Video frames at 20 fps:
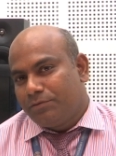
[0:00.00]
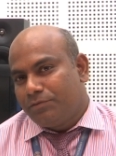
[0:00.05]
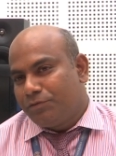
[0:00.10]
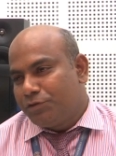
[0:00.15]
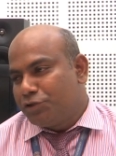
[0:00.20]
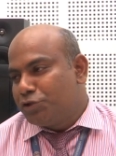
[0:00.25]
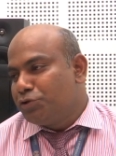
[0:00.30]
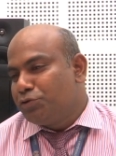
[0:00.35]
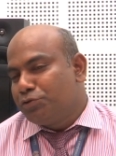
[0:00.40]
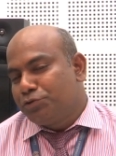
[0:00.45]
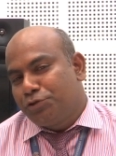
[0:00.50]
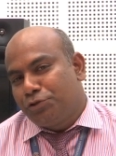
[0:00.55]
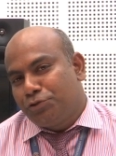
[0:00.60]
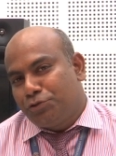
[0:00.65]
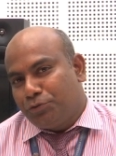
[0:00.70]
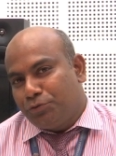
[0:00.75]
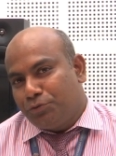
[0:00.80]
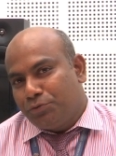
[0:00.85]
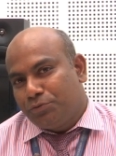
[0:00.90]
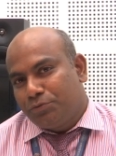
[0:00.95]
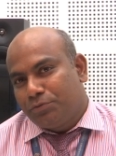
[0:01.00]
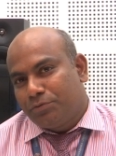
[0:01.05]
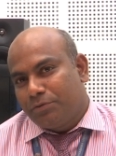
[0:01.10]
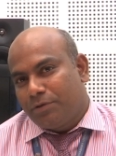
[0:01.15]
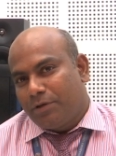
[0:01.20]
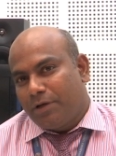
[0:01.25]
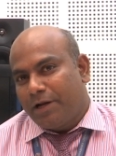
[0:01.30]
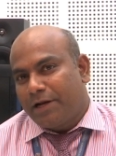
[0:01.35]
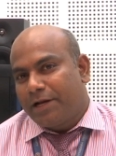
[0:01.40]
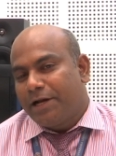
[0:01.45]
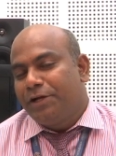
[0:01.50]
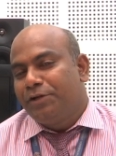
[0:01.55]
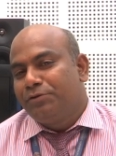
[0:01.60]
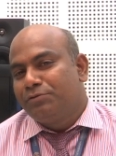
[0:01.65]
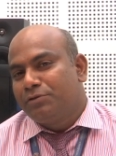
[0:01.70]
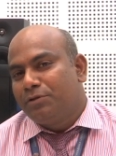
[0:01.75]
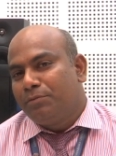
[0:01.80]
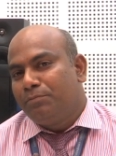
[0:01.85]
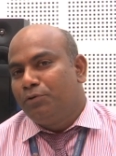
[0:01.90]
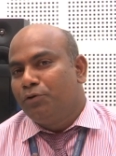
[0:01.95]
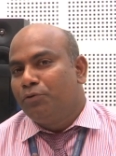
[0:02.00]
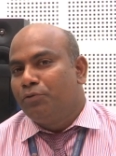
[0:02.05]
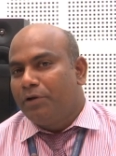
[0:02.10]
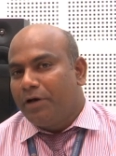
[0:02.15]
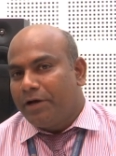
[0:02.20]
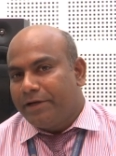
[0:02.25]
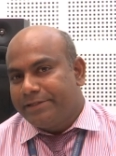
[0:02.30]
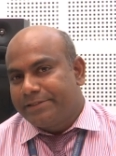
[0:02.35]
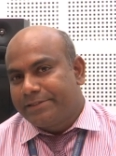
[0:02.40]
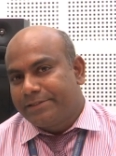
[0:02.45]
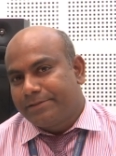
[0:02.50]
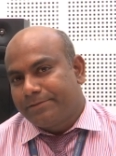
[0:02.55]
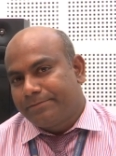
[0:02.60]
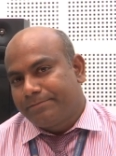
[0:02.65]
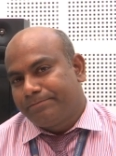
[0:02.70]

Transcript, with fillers: which is used to reduce the blow noise.